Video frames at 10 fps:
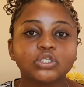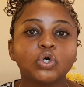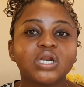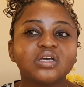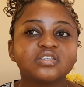It's a
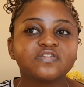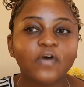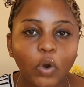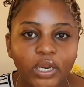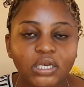good
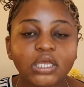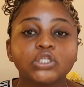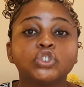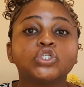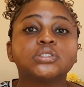exfoliant.
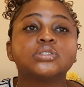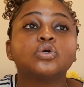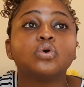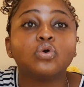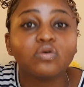It's just
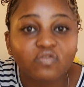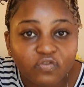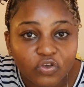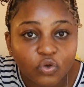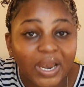good for you.